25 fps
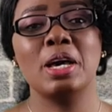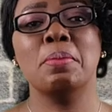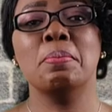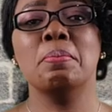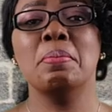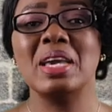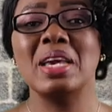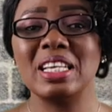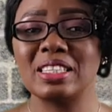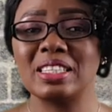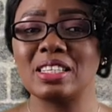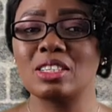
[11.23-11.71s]

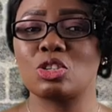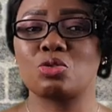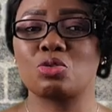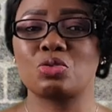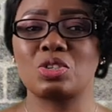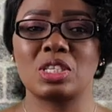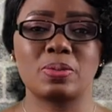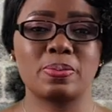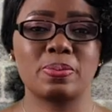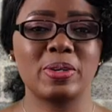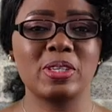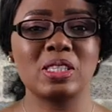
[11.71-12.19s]
meet his
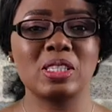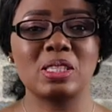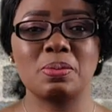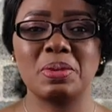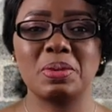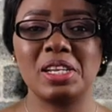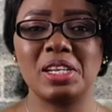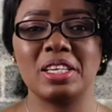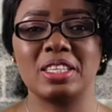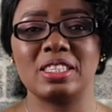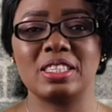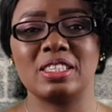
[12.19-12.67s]

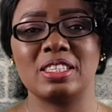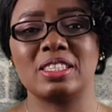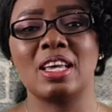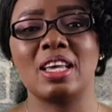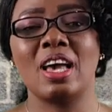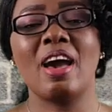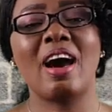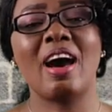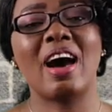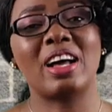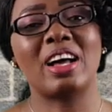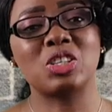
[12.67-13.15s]
responsibilities
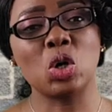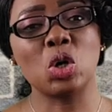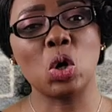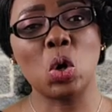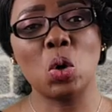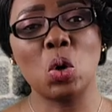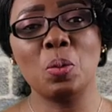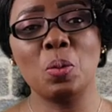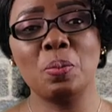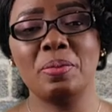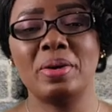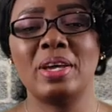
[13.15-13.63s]
at
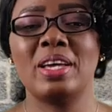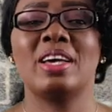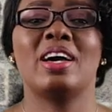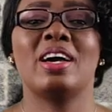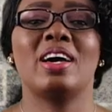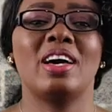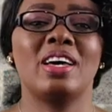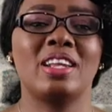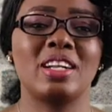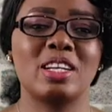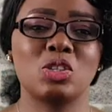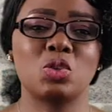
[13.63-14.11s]
home
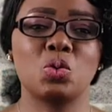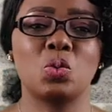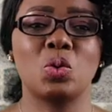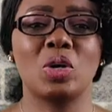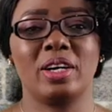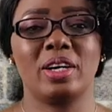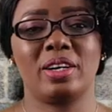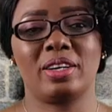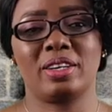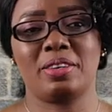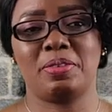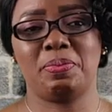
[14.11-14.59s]
and at
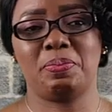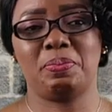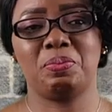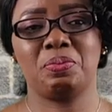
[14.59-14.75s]
work.